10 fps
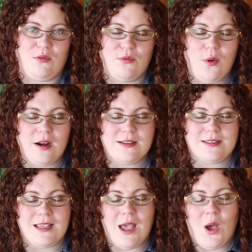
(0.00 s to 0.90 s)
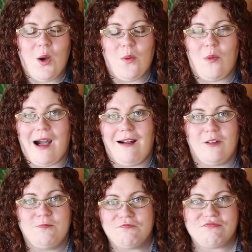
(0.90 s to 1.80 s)
before us,
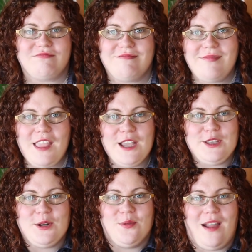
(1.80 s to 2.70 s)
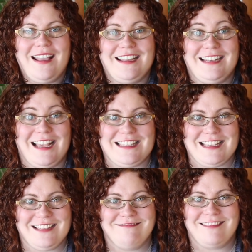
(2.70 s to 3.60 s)
while, you know,
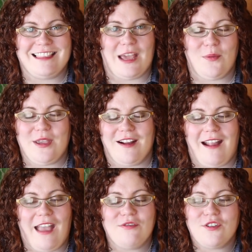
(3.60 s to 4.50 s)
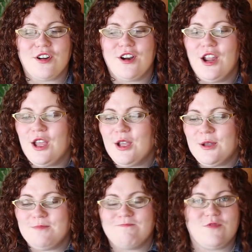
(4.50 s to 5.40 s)
recognizing that we are ever
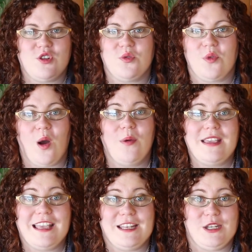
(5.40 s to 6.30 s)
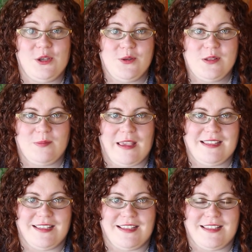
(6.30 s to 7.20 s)
growing in new
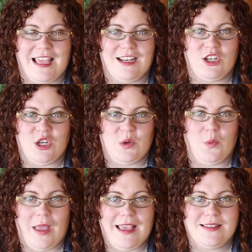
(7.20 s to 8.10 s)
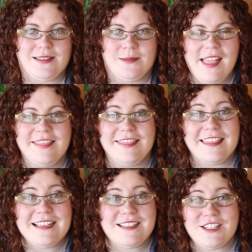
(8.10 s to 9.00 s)
spaces and in new ways.
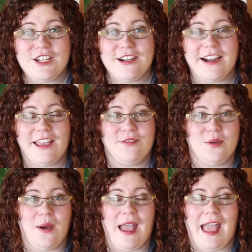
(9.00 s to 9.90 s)
This year, if you